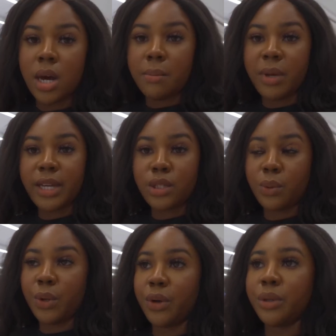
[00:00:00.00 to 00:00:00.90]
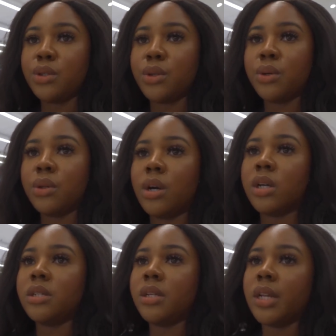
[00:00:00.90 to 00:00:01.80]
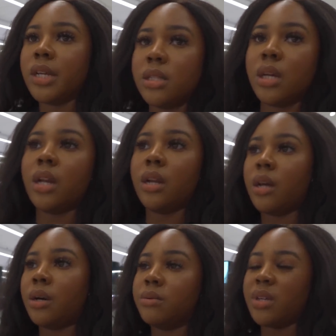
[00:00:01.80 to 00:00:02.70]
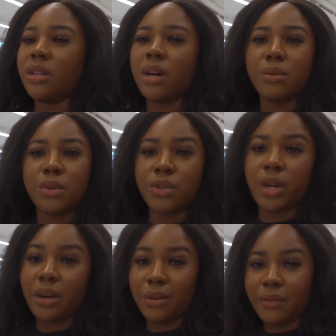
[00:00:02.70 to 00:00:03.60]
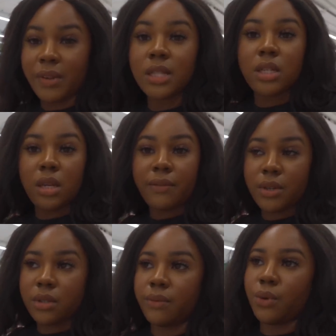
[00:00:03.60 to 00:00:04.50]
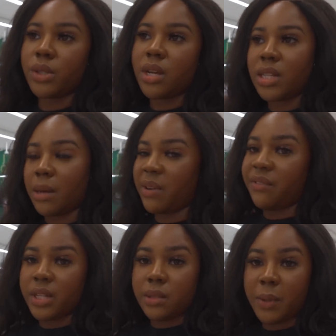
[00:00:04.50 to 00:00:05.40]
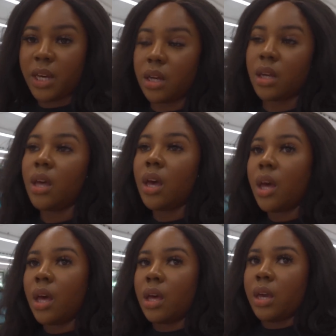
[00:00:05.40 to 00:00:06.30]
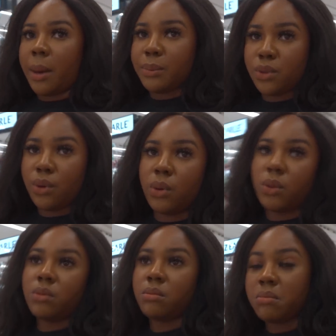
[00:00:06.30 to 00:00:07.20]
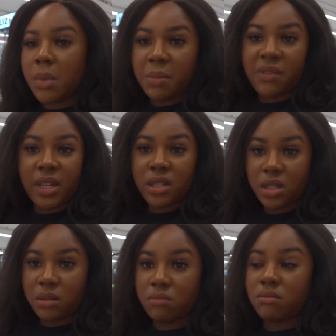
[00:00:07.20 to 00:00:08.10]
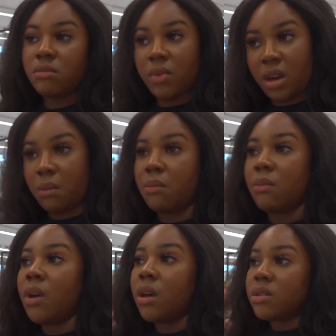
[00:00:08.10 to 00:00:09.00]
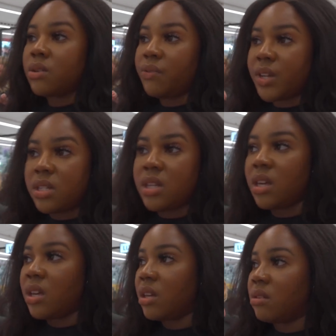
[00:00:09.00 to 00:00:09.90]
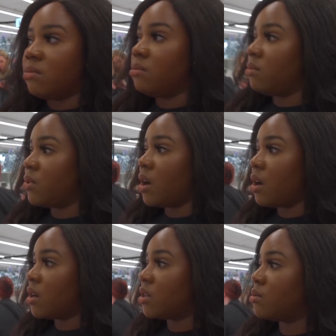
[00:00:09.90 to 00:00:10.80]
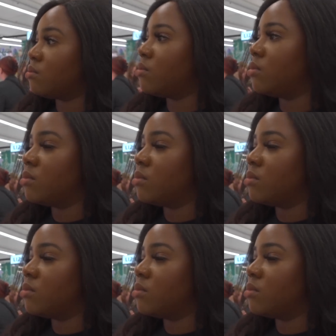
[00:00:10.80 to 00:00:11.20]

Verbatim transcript: um guys so we're going to the concealer stand now so i think i want to try on fenty first of all because that was like my first pick yeah so maybe fenty yeah so fenty um